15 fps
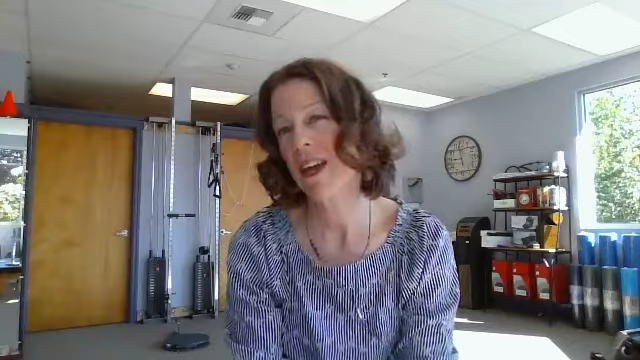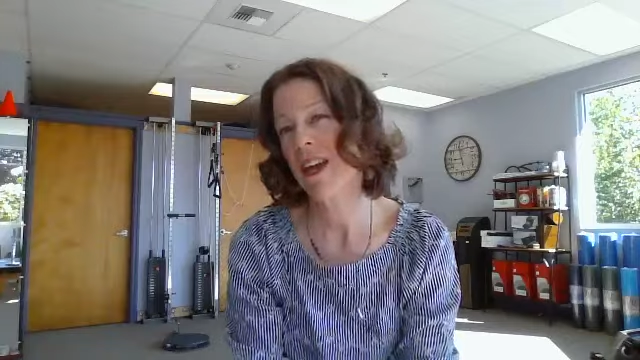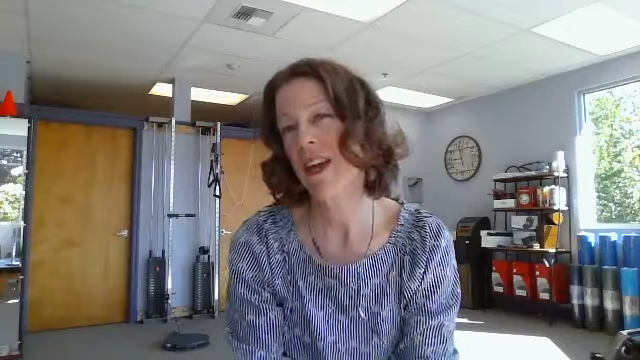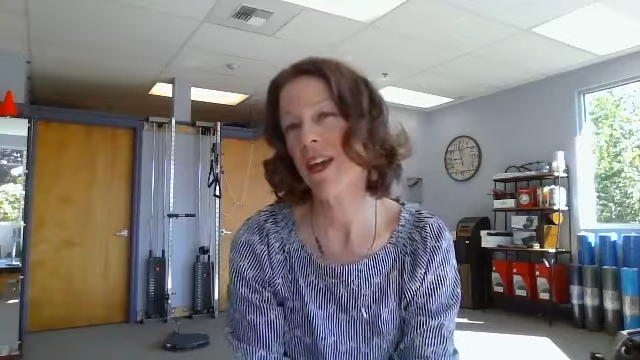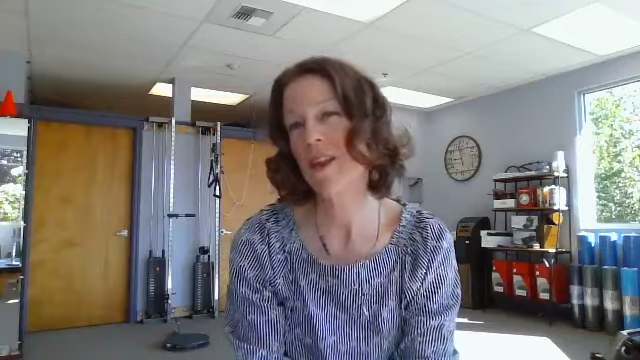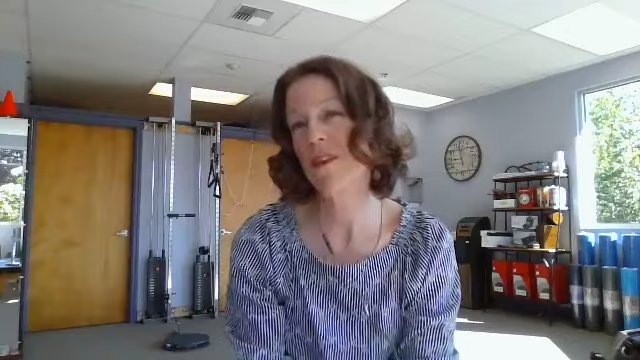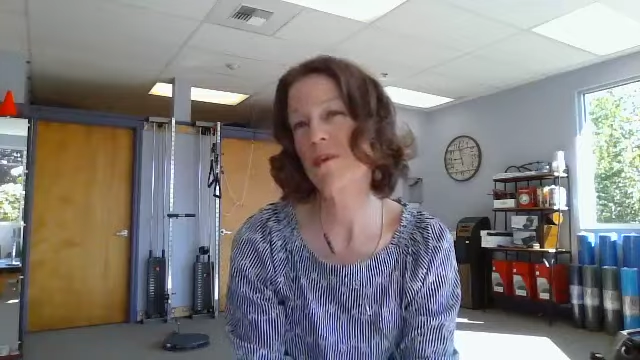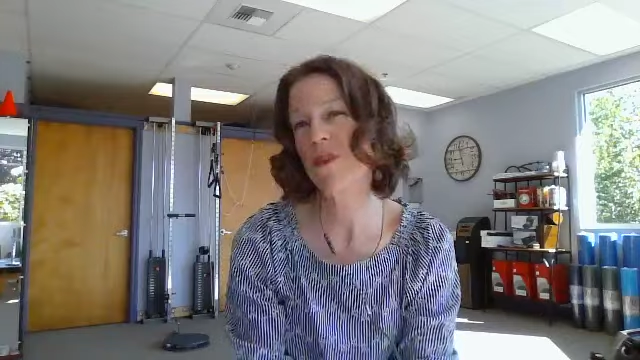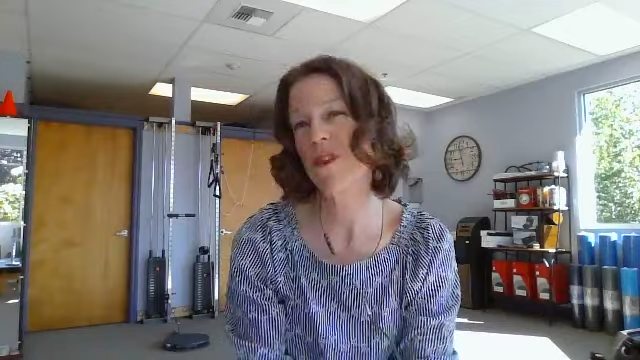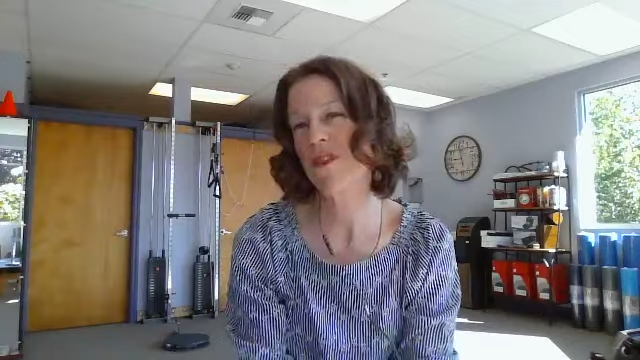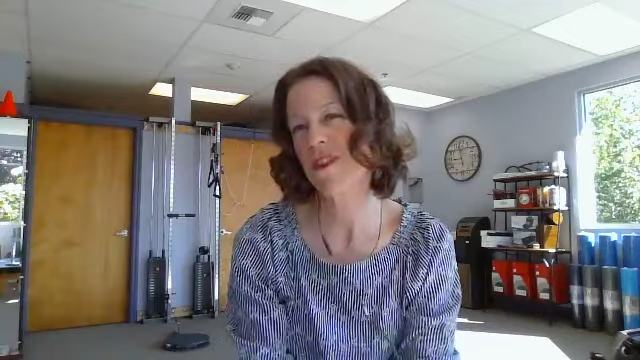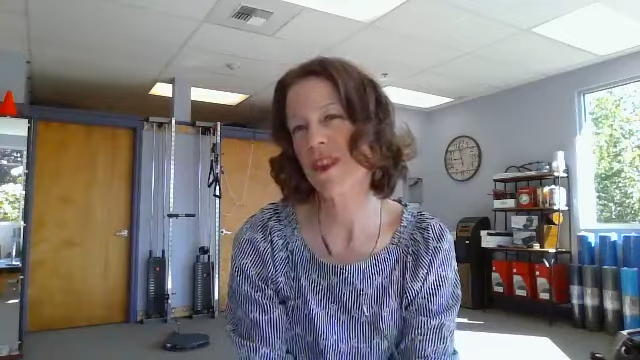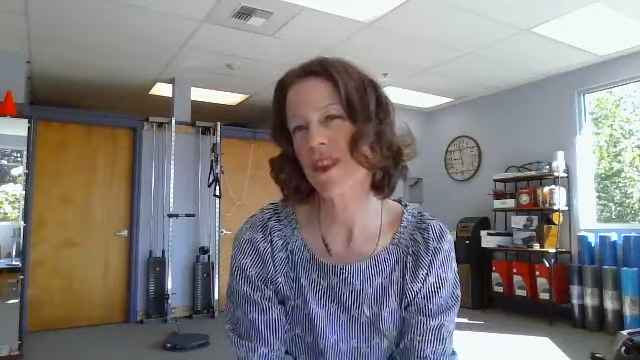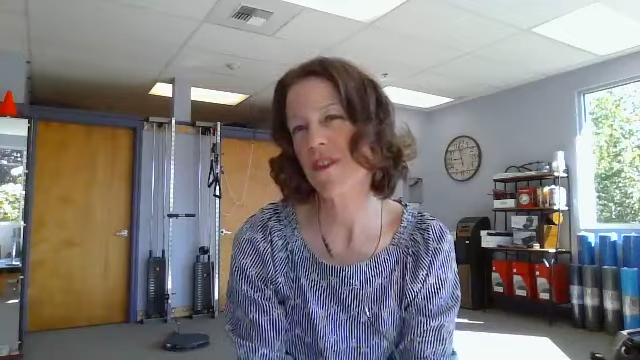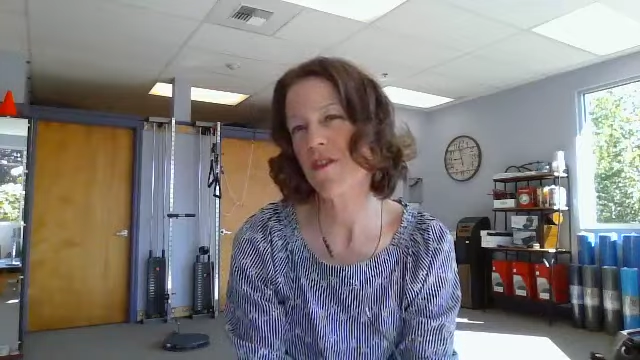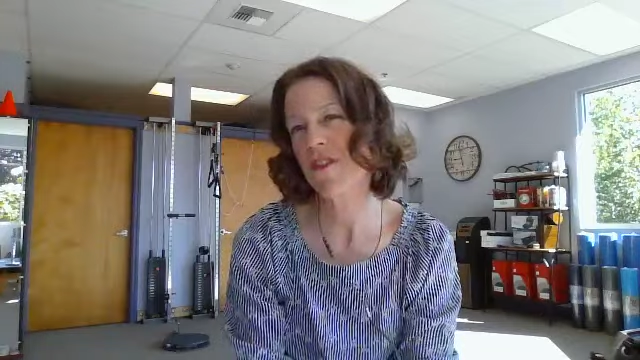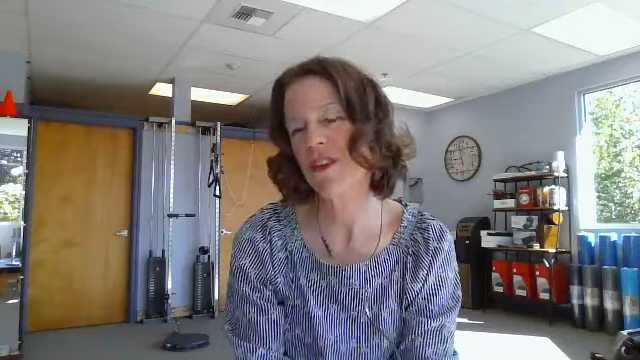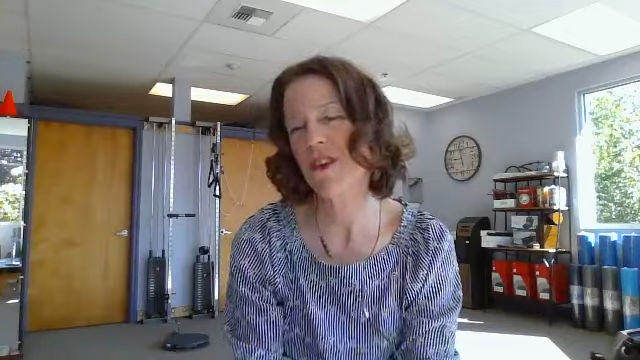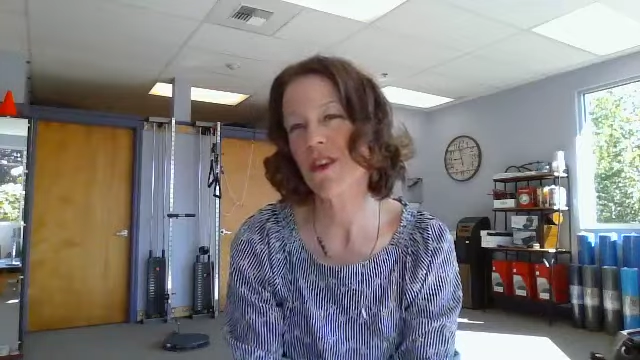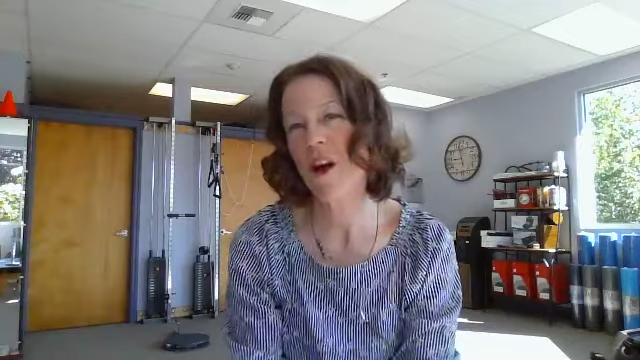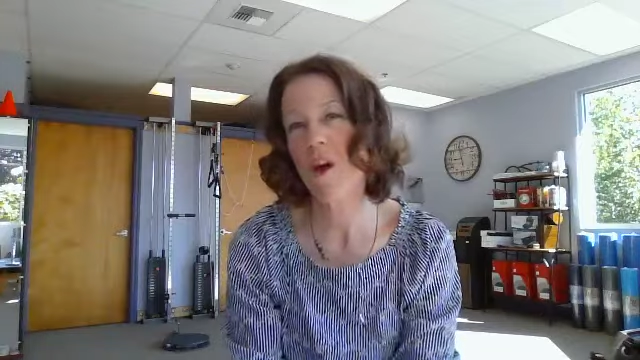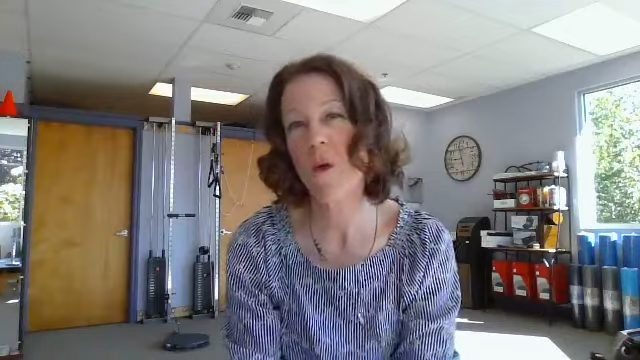And once you kind of
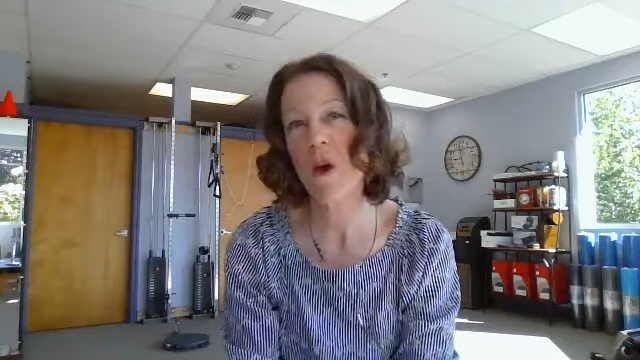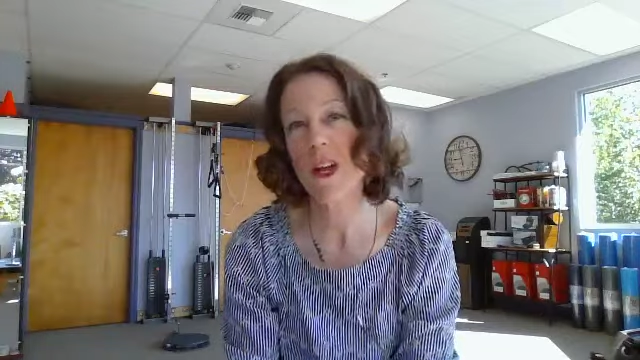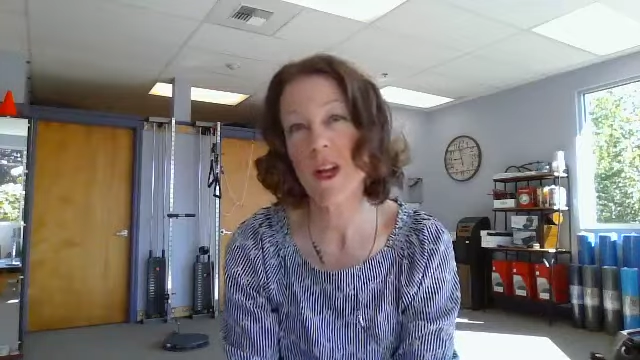figure out what